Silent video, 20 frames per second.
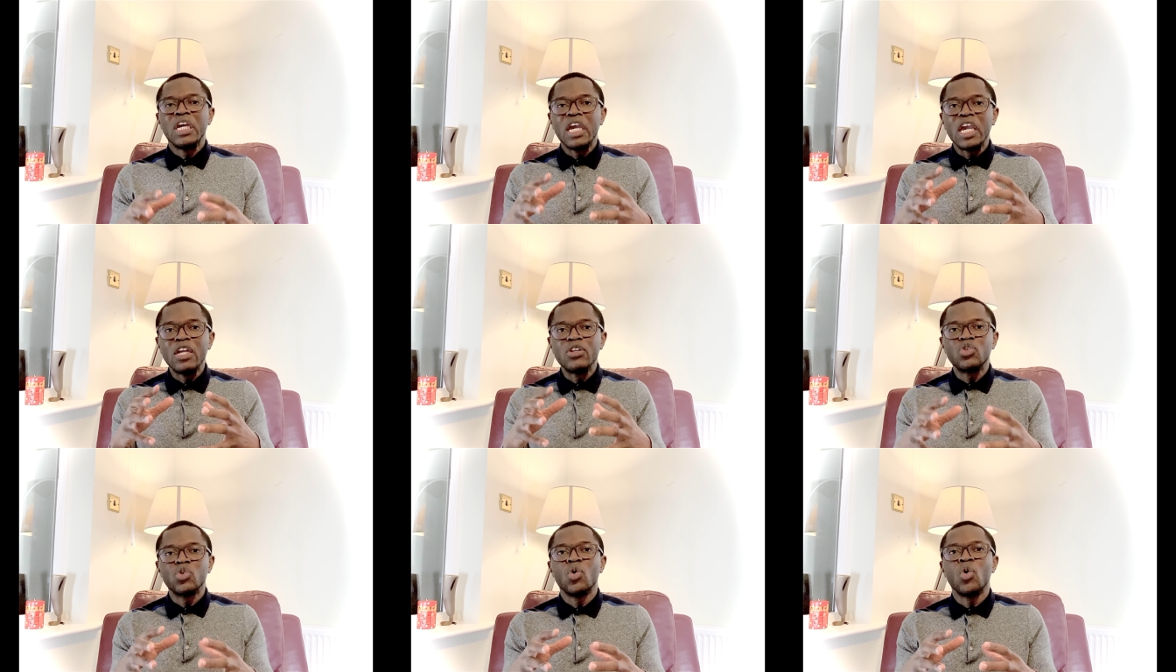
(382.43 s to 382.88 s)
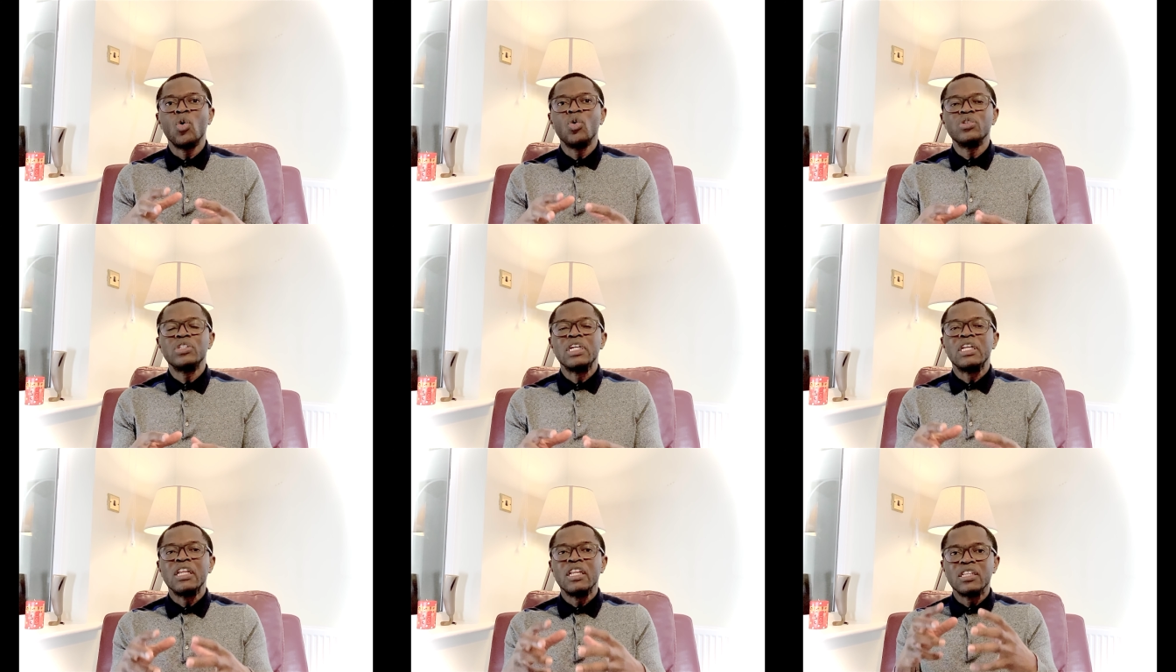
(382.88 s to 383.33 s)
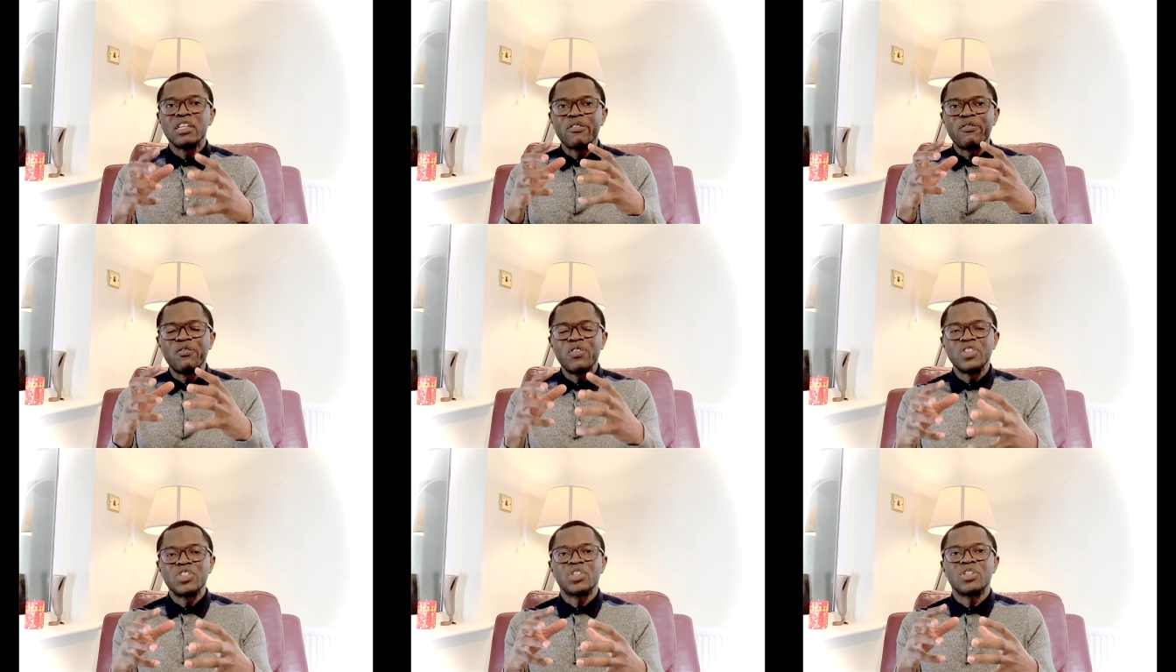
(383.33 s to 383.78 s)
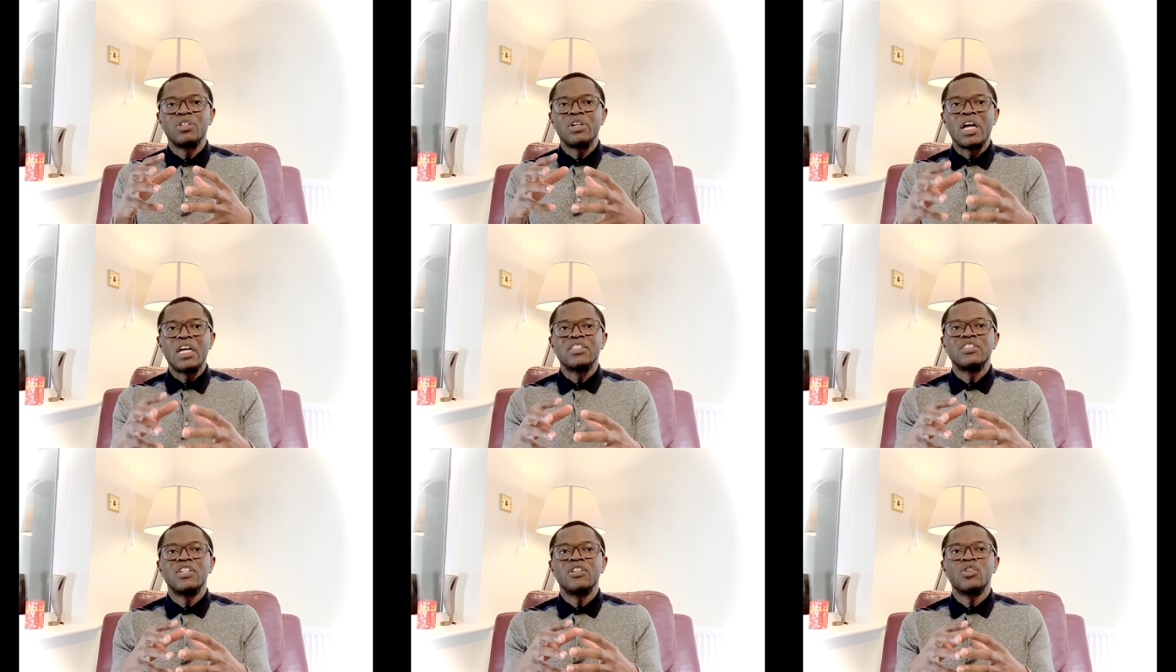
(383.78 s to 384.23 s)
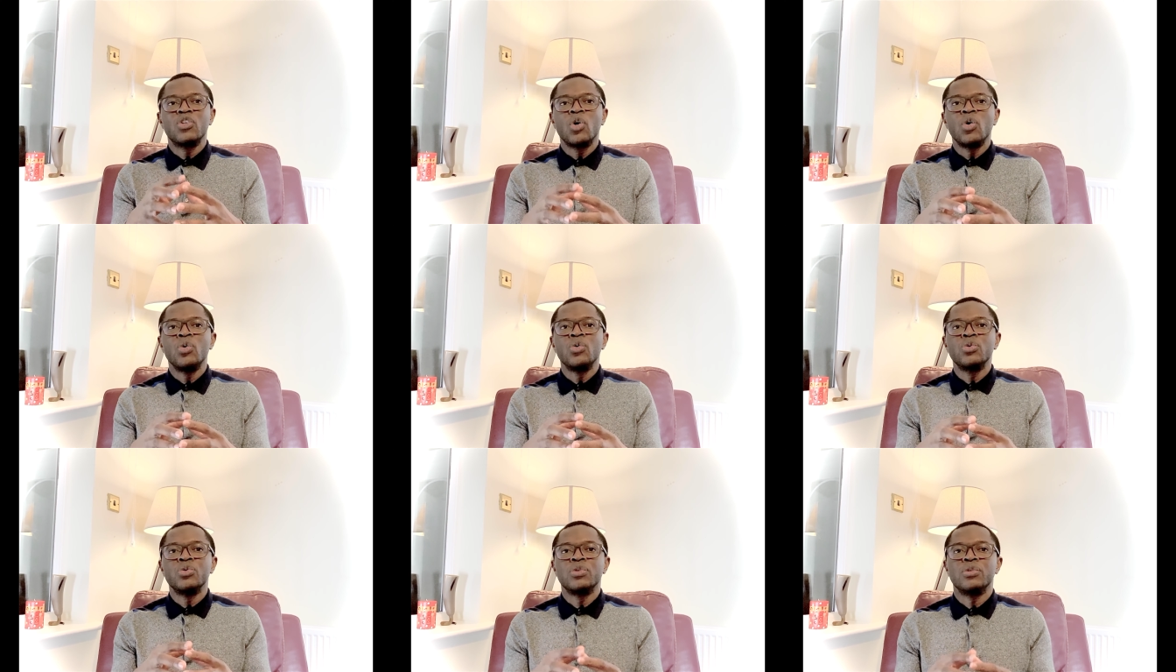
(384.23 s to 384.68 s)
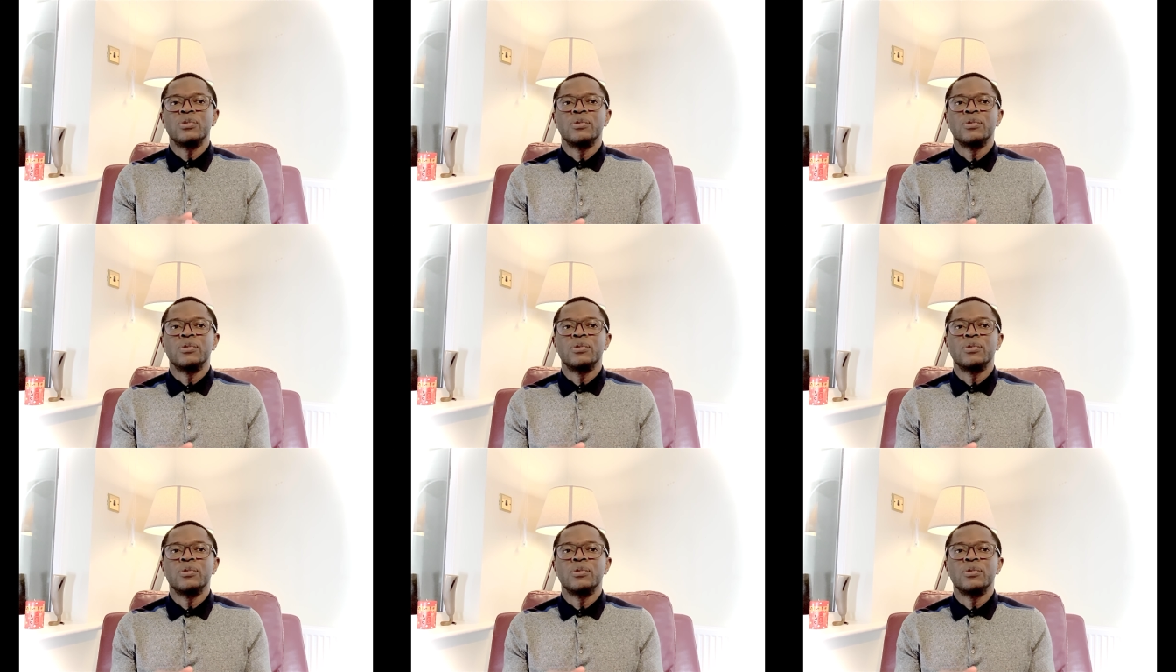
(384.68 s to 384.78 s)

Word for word: into holding the physical asset gold.